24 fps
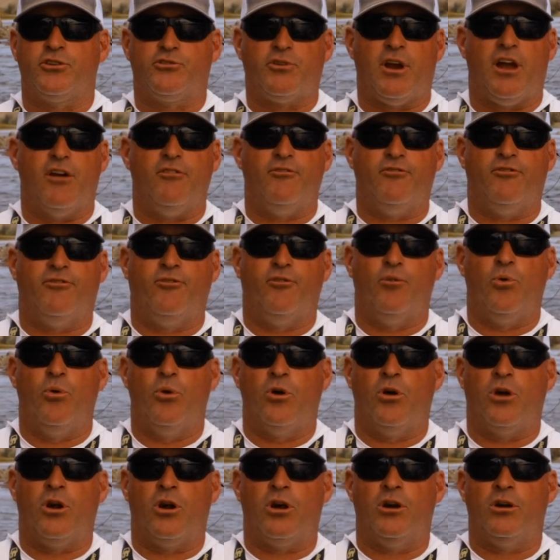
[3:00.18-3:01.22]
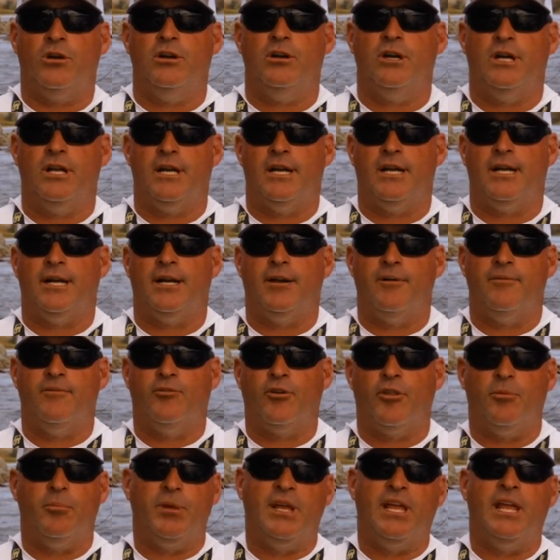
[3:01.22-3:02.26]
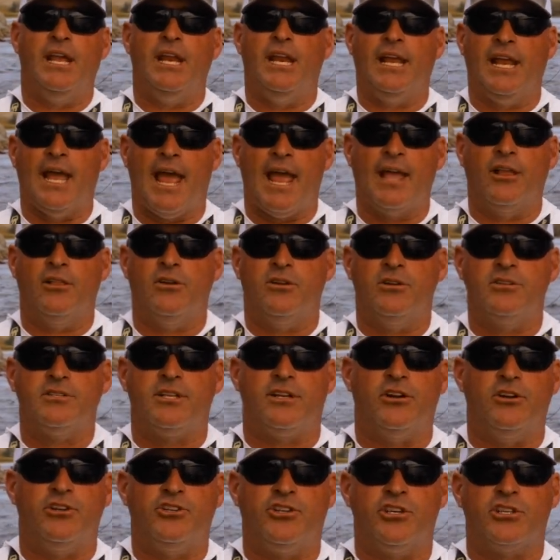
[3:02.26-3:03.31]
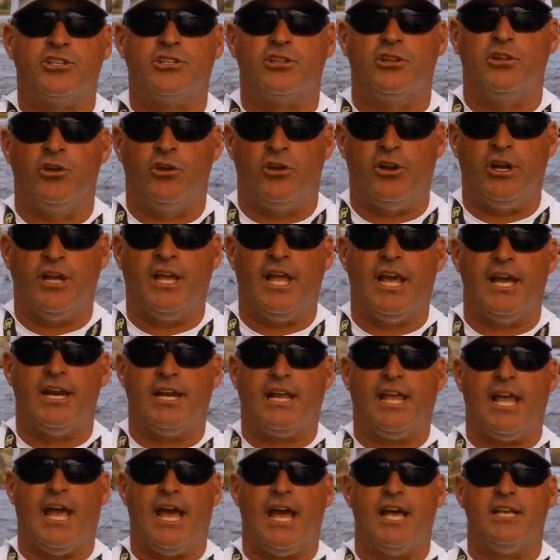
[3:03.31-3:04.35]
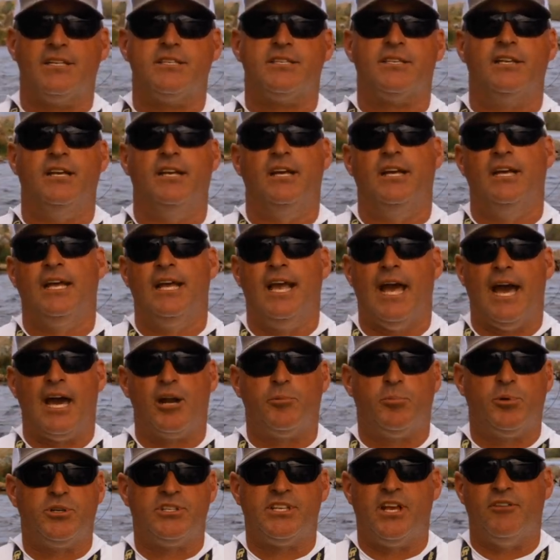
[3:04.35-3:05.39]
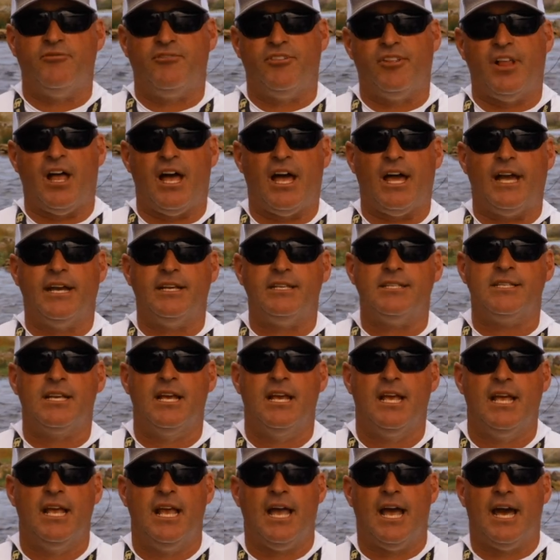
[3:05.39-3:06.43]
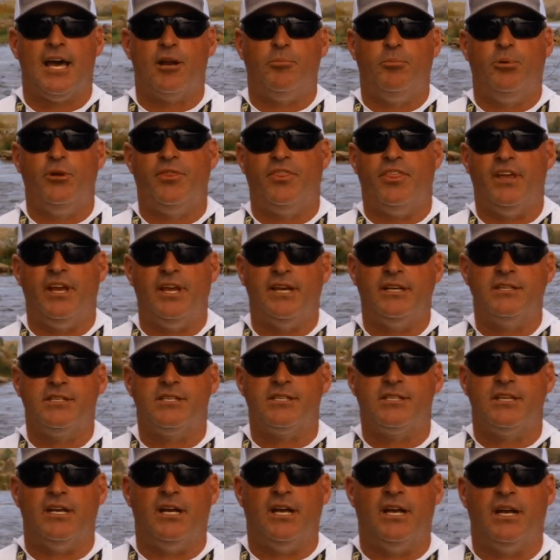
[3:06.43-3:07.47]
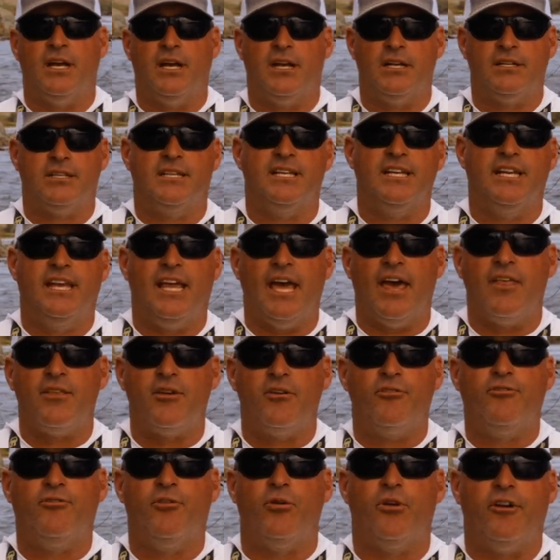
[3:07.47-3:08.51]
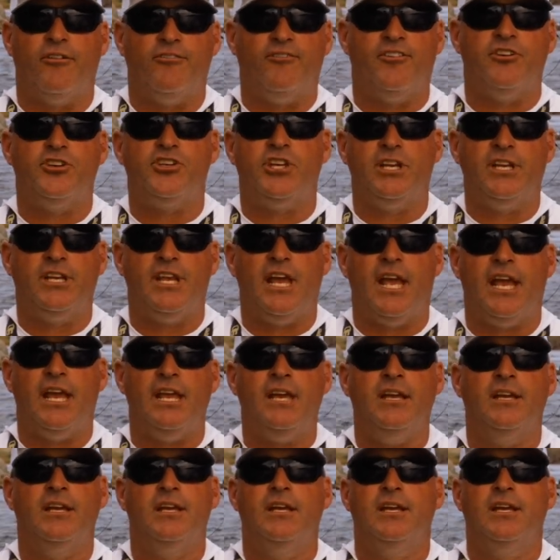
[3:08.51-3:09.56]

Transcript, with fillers: trout for, uh, for the beginning anglers that are just learning how to cast, how to present flies, how to put things together for a fishing day.